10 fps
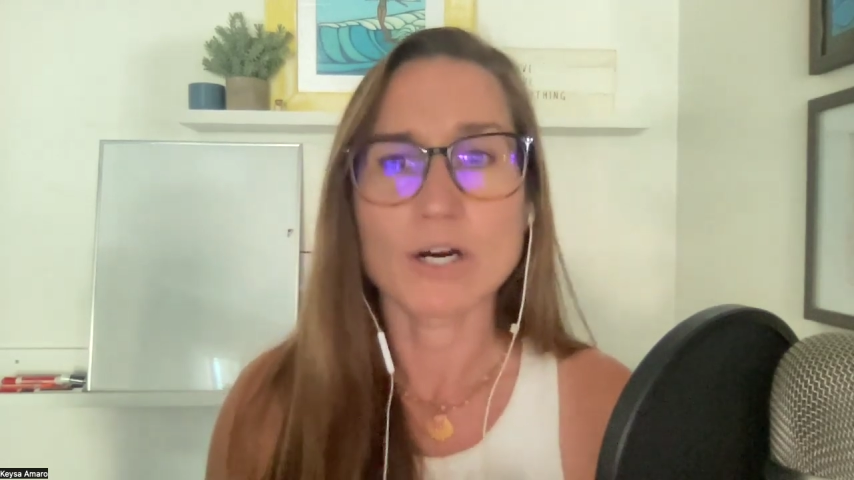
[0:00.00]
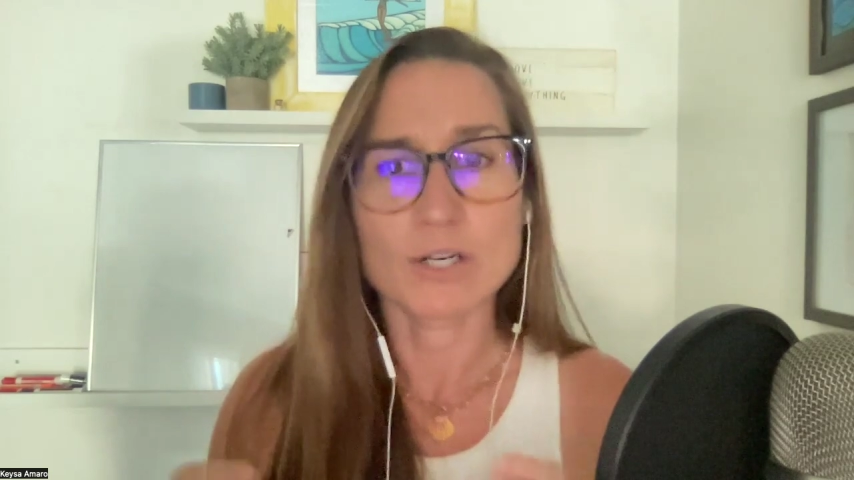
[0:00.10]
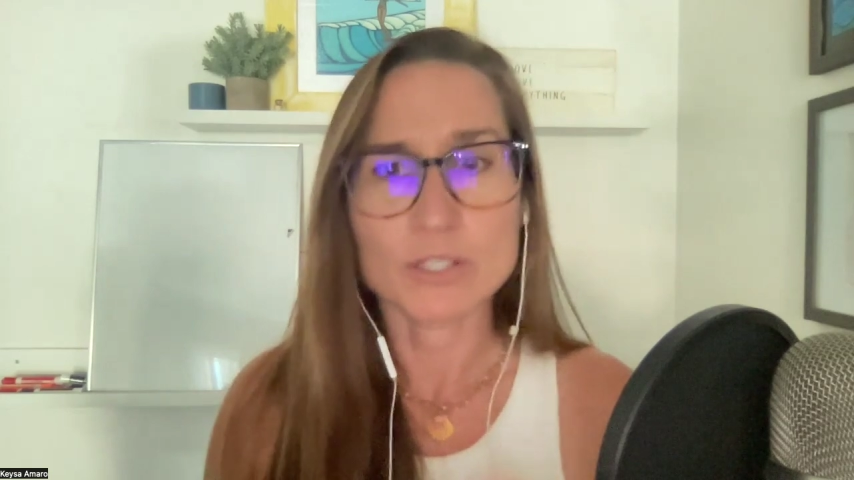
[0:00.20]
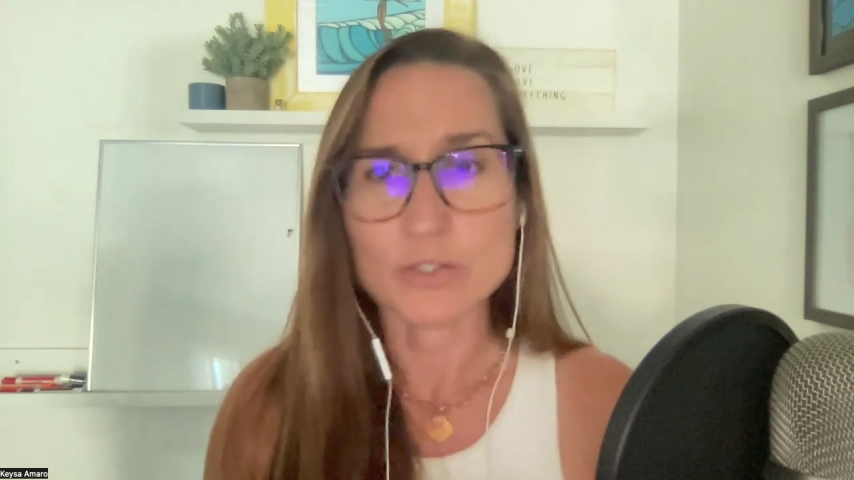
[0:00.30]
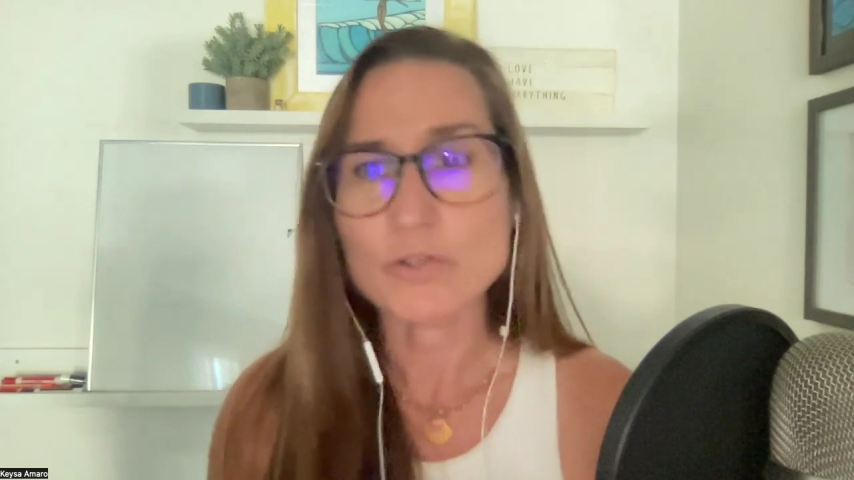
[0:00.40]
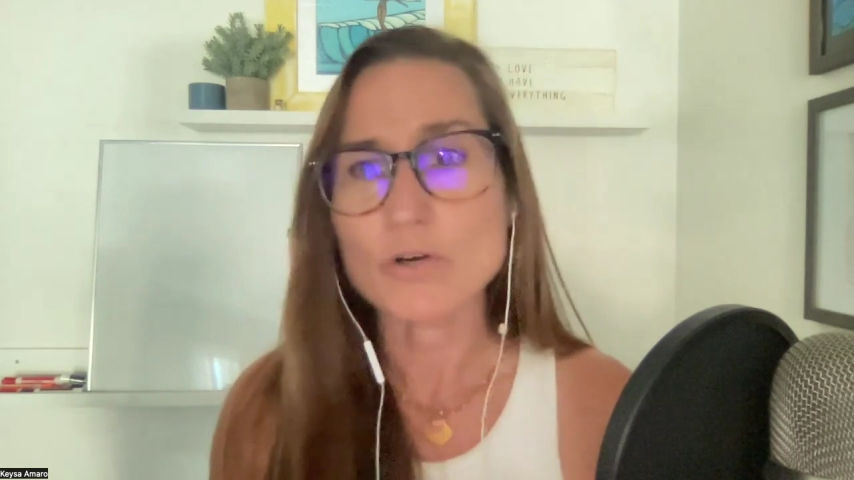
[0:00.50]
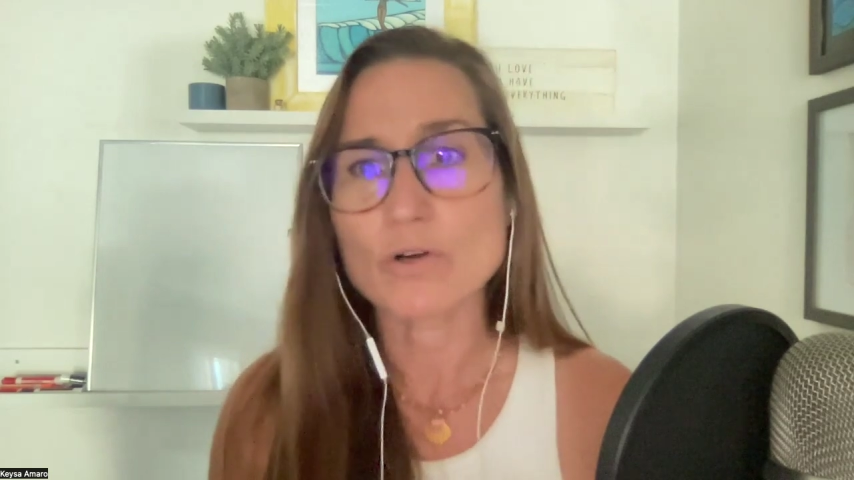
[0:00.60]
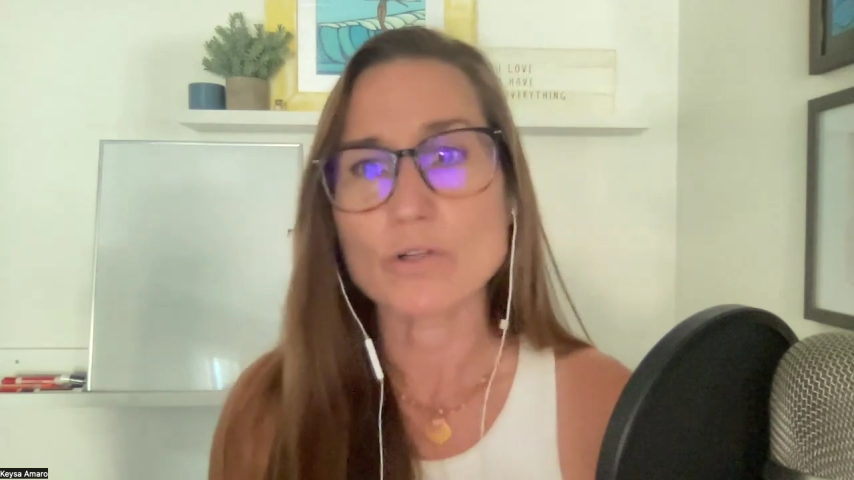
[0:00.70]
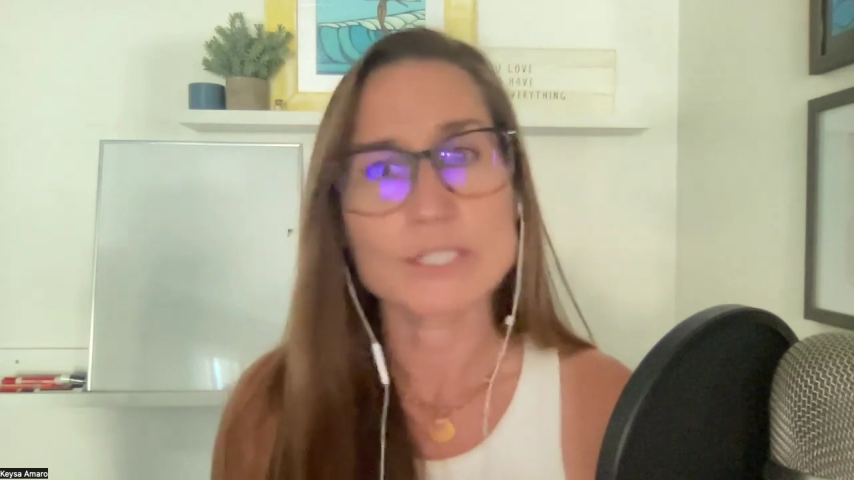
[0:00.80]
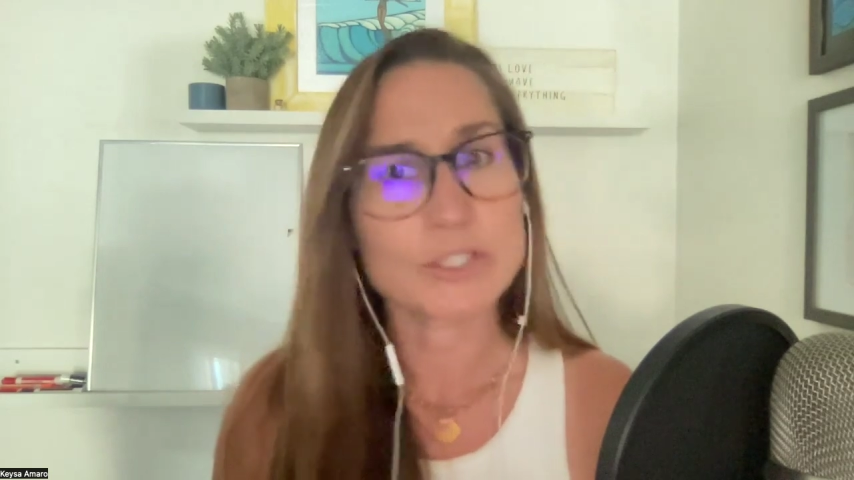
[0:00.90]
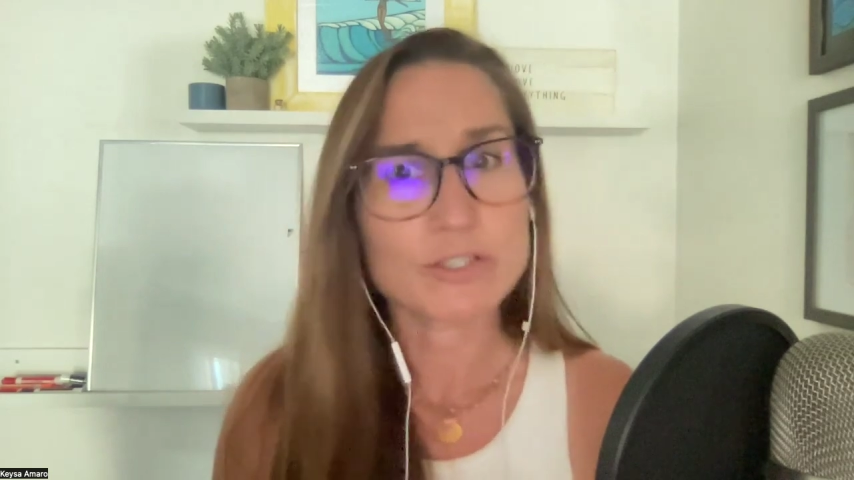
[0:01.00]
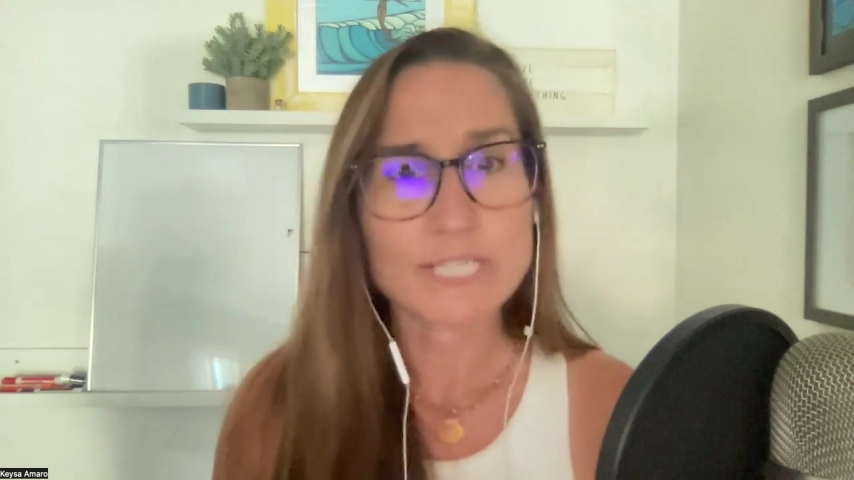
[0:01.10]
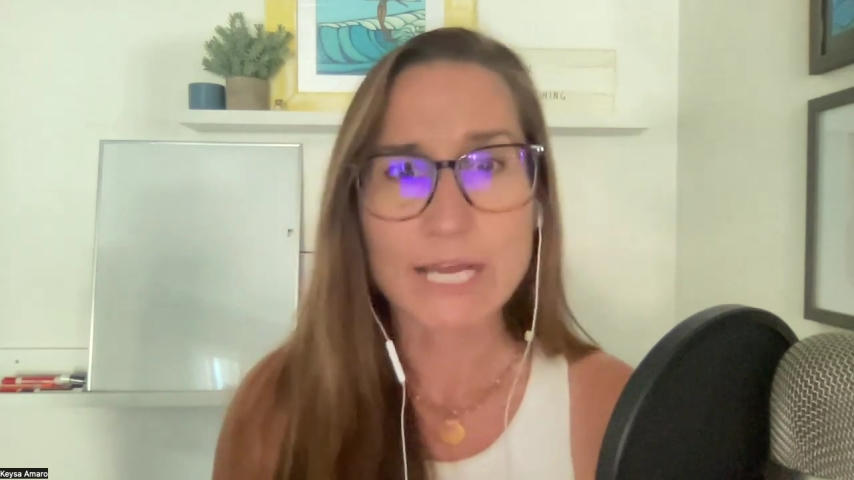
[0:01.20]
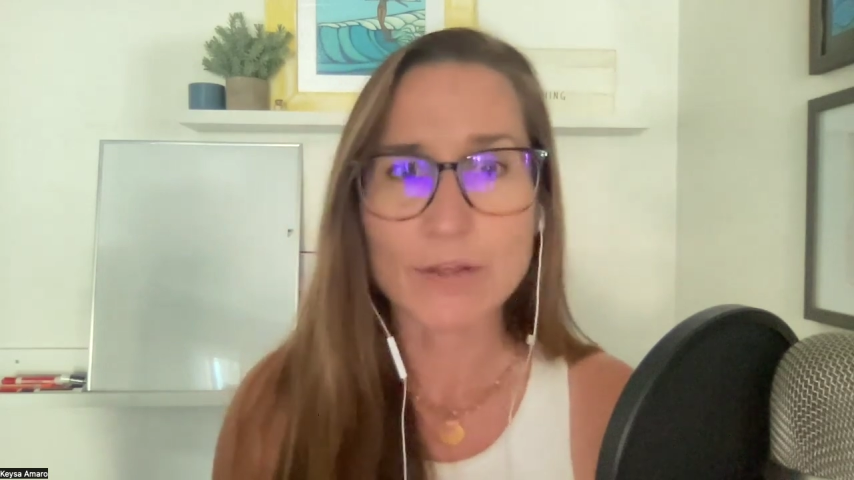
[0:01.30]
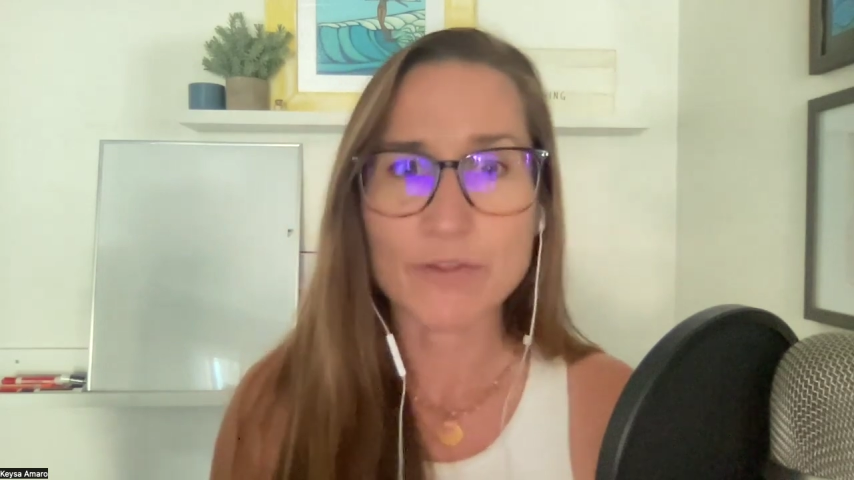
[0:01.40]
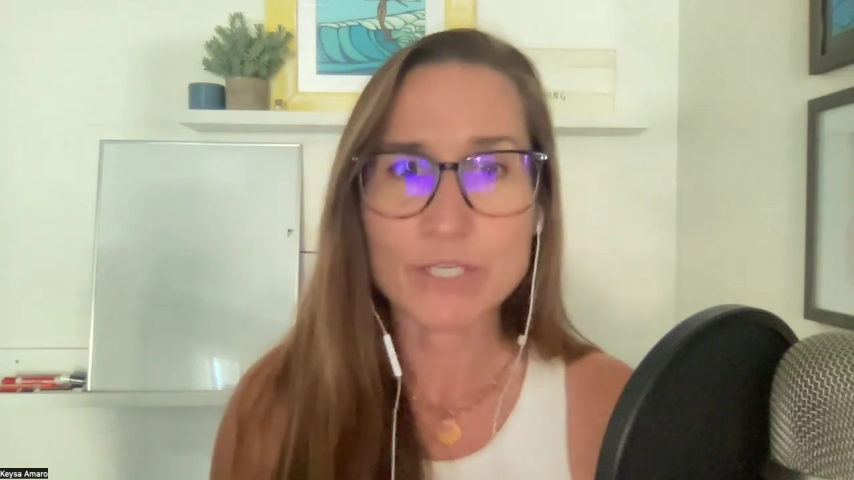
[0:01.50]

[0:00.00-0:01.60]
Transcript: our control and turns health